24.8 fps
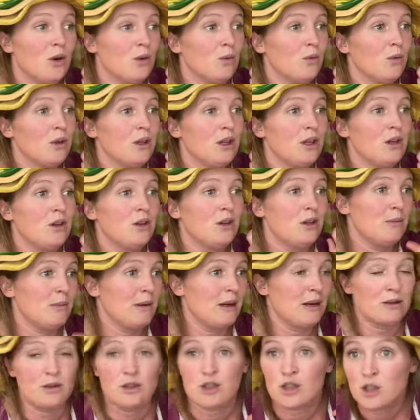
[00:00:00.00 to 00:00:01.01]
really good
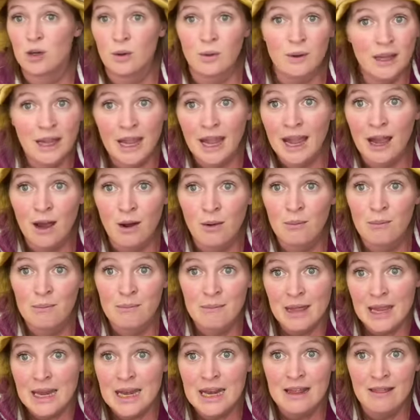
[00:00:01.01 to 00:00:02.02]
about showing how
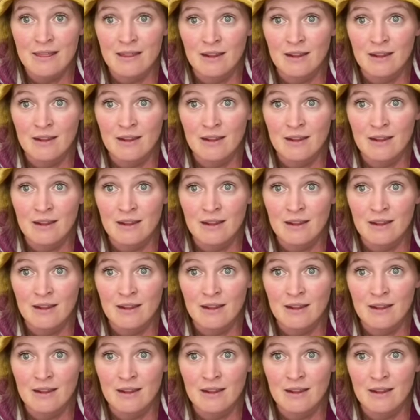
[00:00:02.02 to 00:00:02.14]
many